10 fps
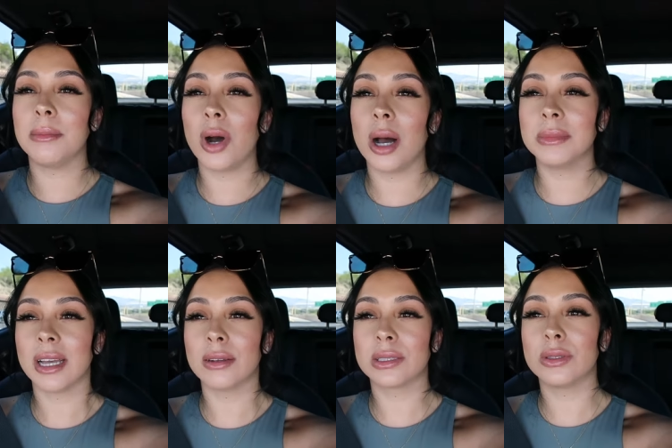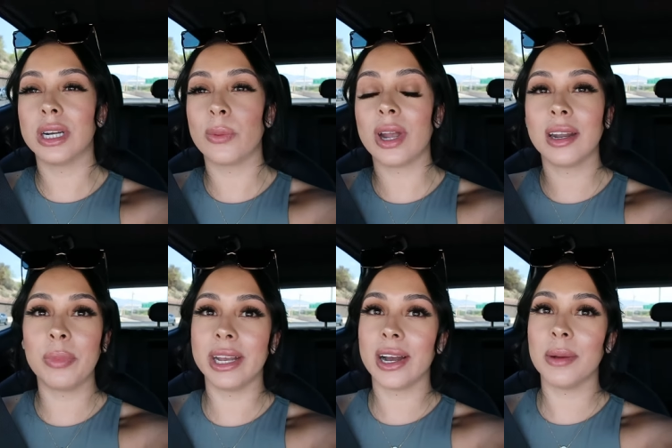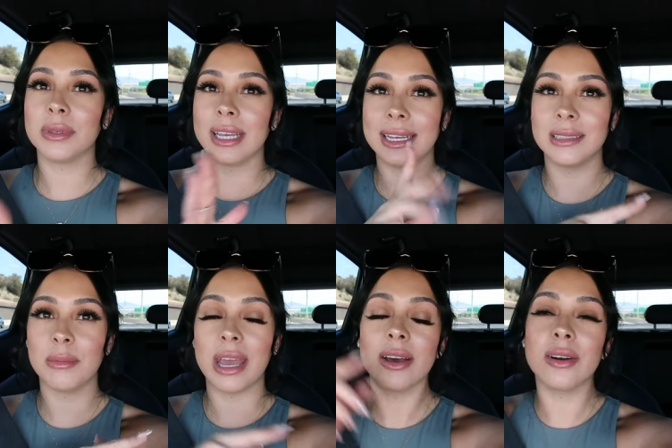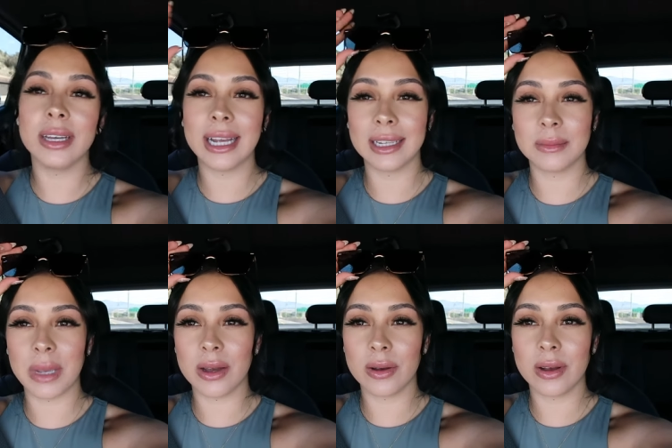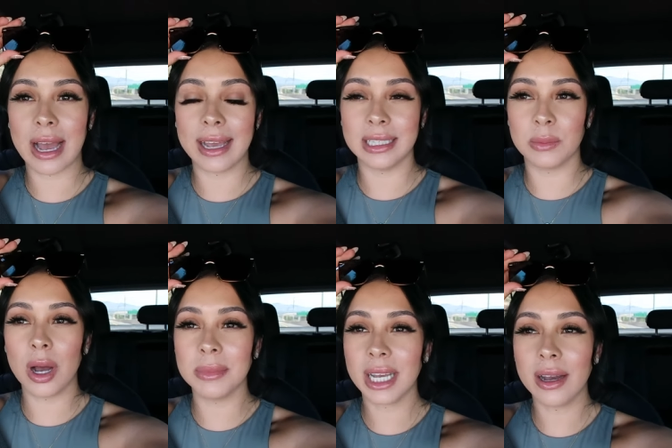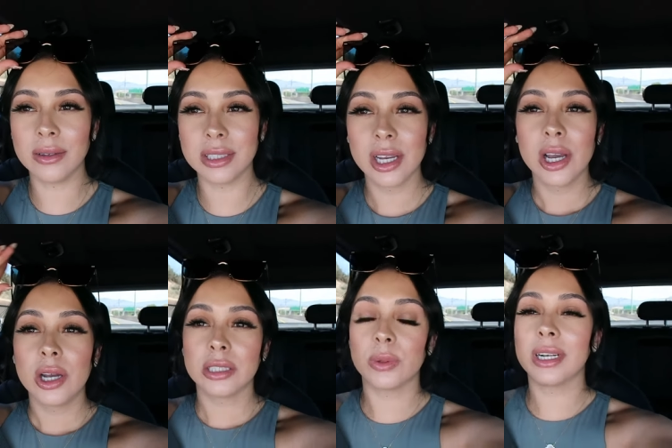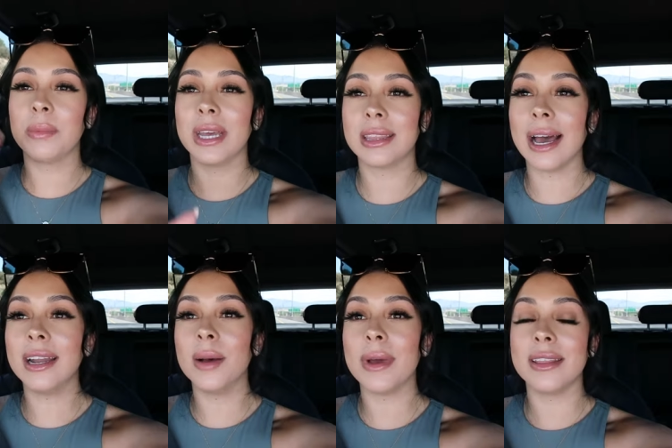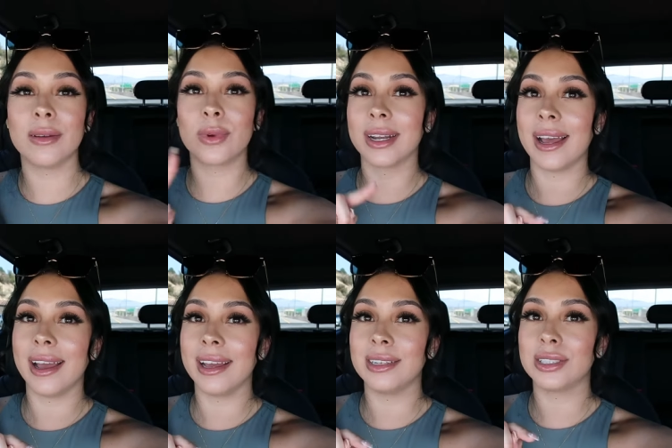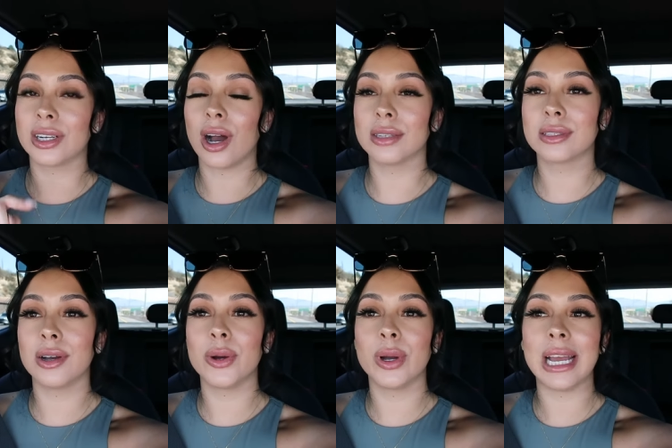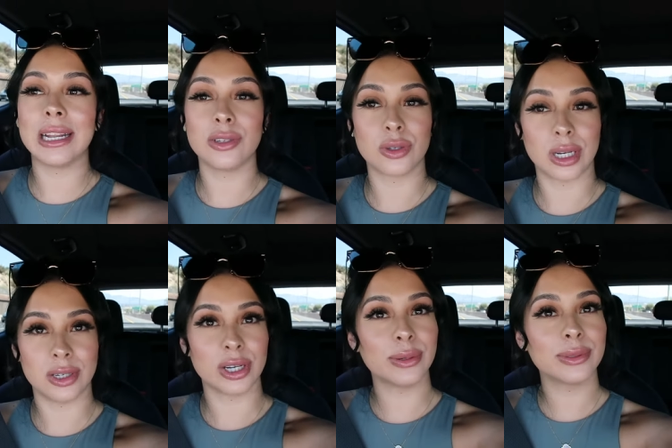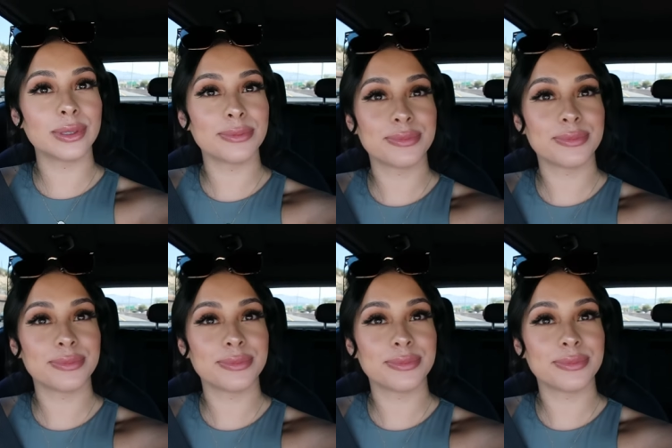mom's house real quick. We gotta pick up his mail. He has mail at his mom's house. So we're gonna pick that up and then we're gonna head to Costco and Trader Joe's.